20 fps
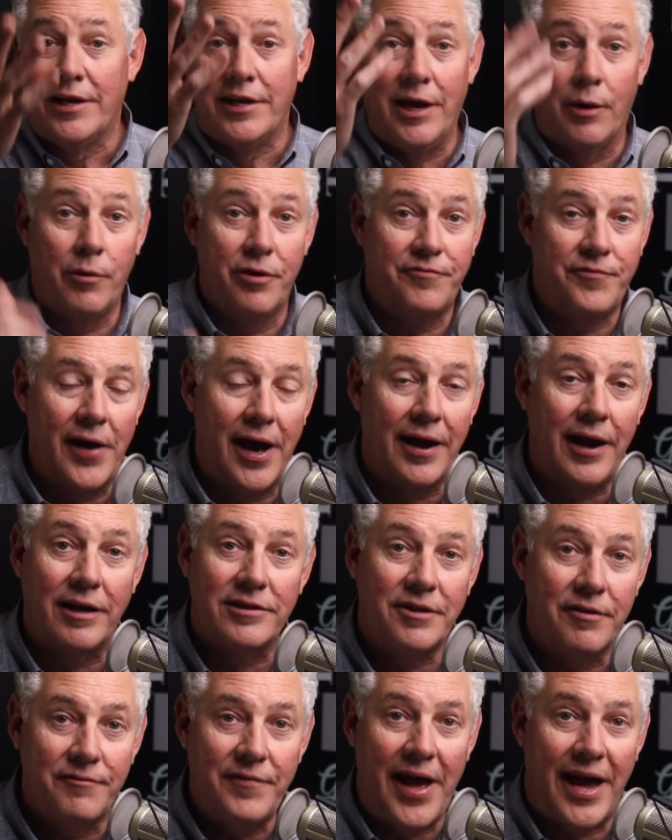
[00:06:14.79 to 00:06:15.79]
Then we found
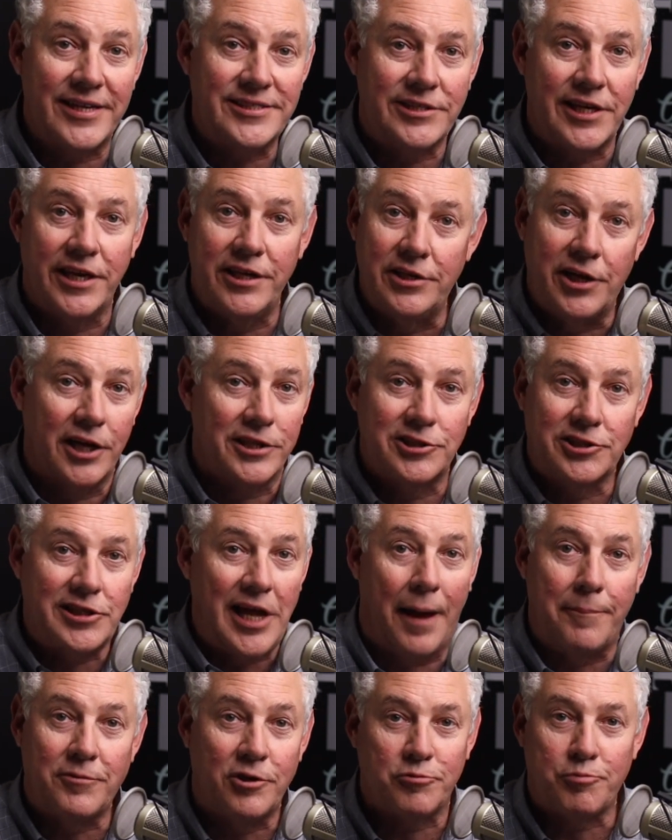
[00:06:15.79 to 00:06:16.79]
out the vaccine doesn't
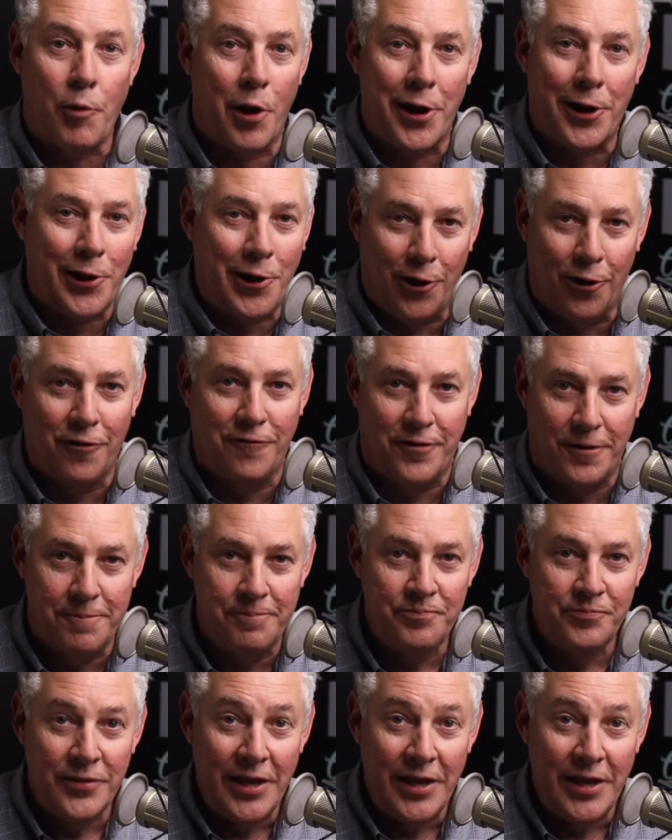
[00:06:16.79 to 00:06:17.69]
stop the spread of COVID.